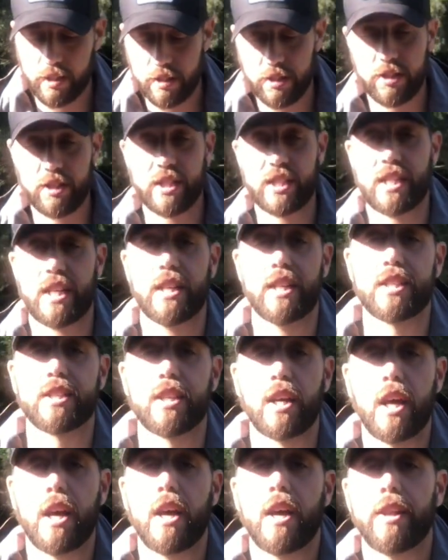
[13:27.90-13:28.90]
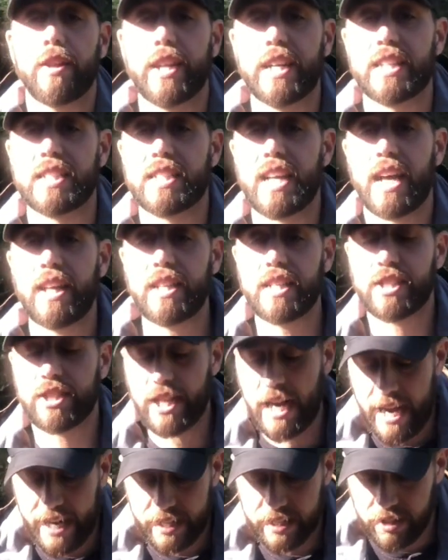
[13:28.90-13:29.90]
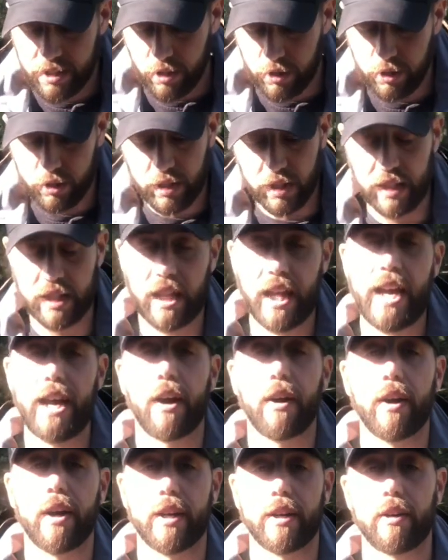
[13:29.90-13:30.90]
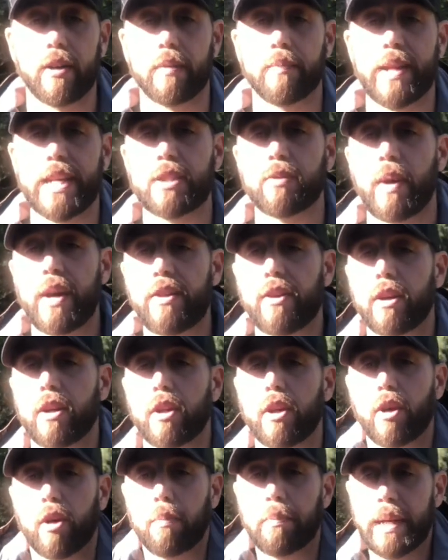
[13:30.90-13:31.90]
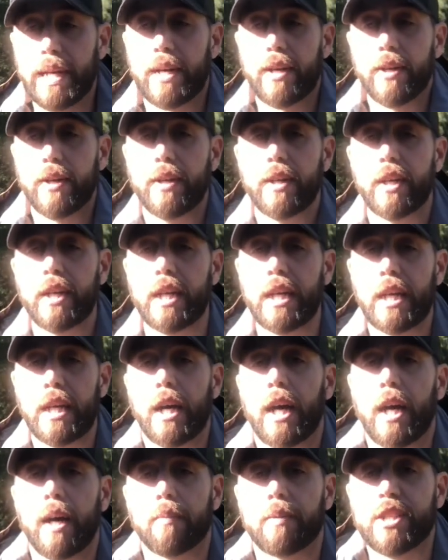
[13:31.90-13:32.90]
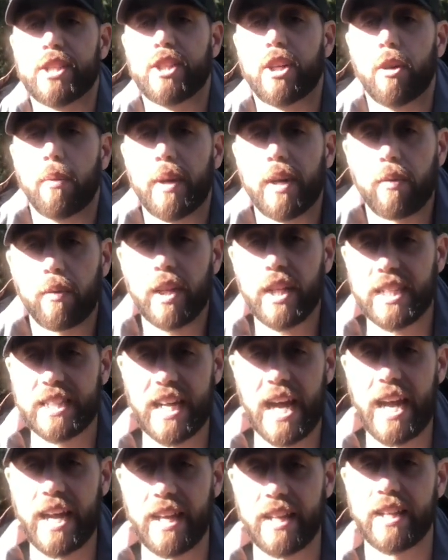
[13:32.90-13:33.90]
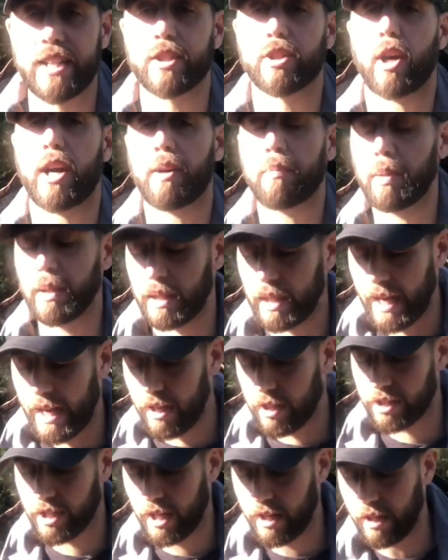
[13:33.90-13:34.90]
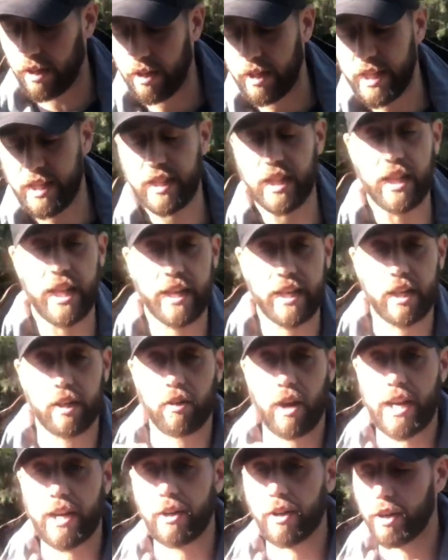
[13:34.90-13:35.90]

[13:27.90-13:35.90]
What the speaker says: you see this, they design these jackets so you can layer under them. That's why they're a little bigger, because you don't want it really tight and then try to put layers on underneath it like a grinder